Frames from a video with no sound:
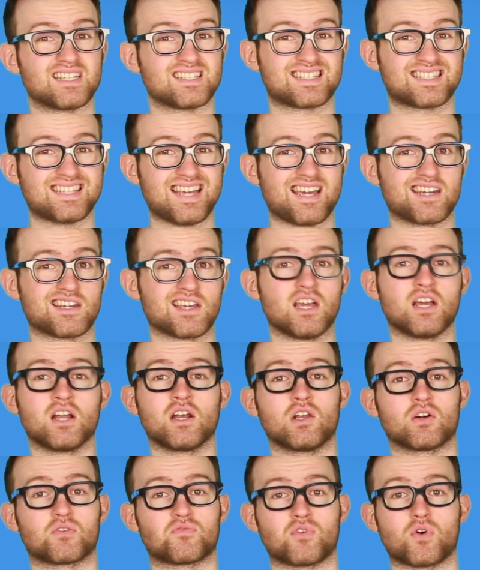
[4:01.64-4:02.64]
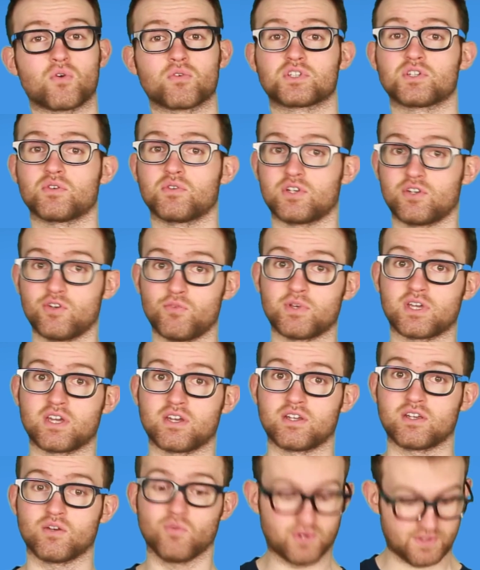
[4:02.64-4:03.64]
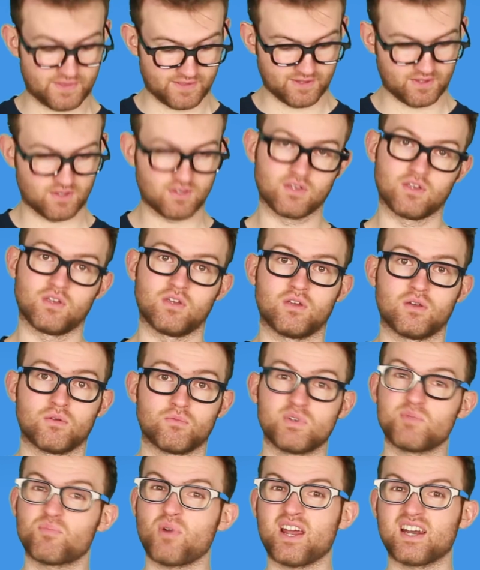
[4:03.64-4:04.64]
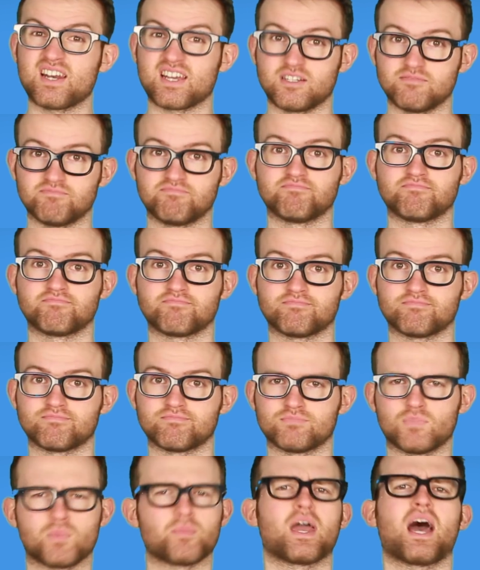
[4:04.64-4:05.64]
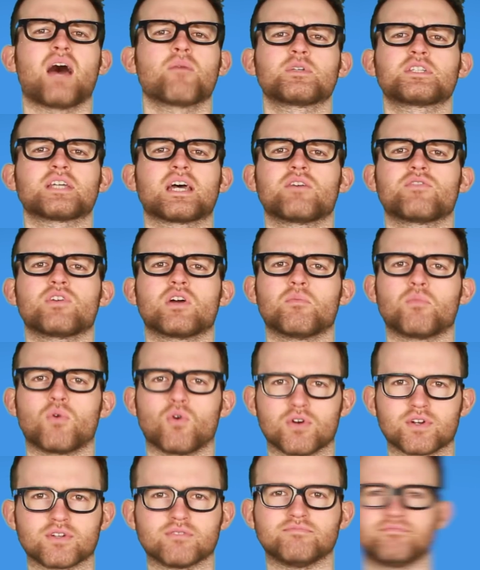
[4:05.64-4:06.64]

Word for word: Instead, look forward to a new beginning with Rebrandly. We'd be happy to have you on board.